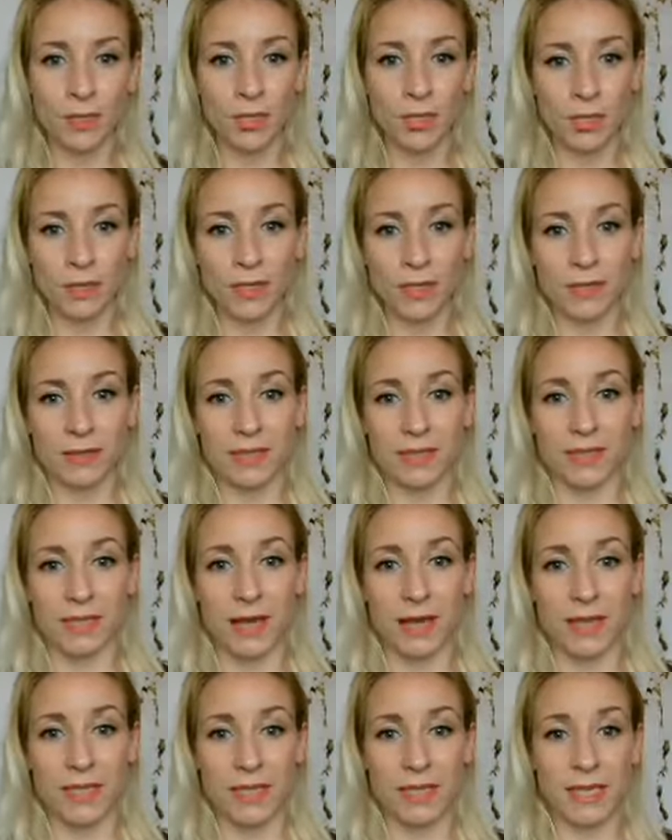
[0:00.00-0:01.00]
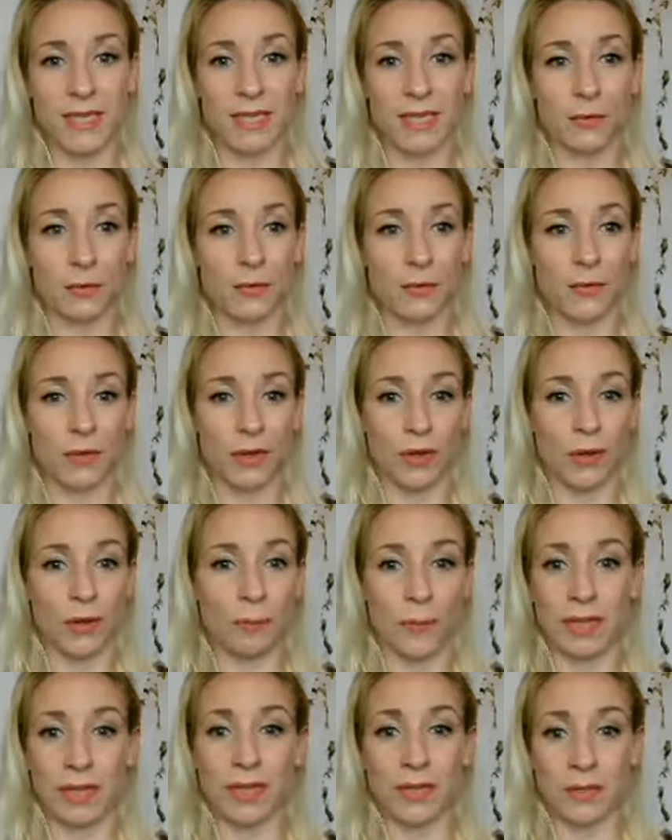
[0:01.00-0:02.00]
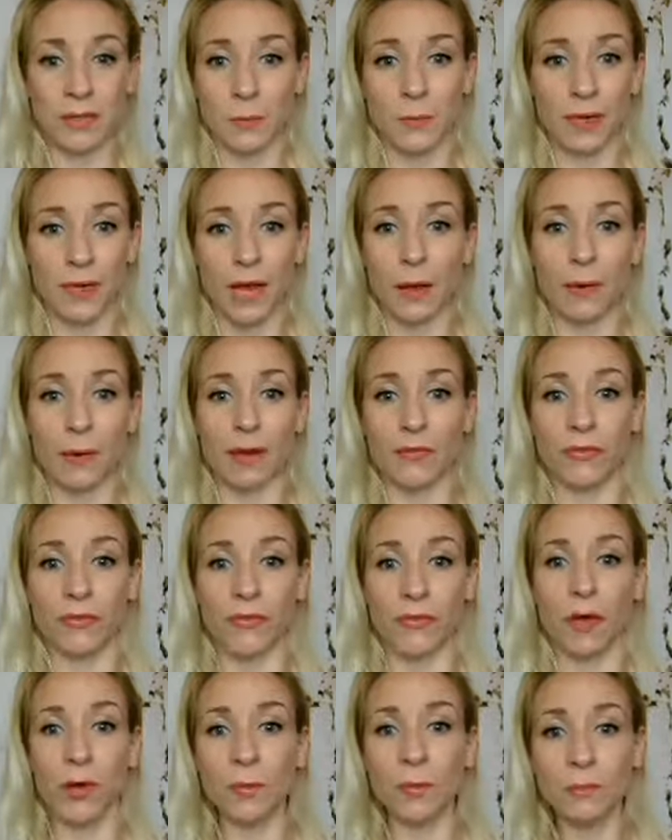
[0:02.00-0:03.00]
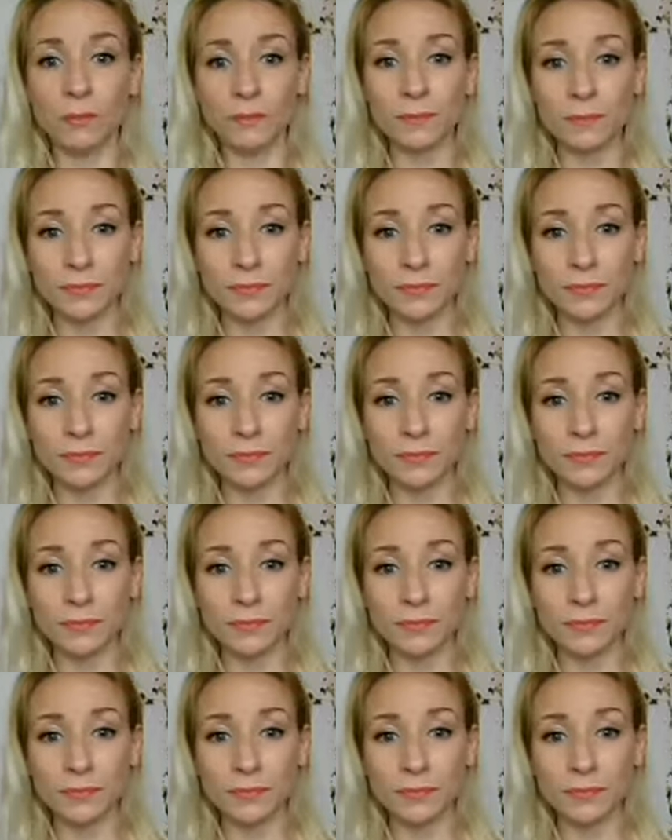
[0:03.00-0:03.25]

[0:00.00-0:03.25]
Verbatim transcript: two thousand eighteen and we're free beings and we now have the vote.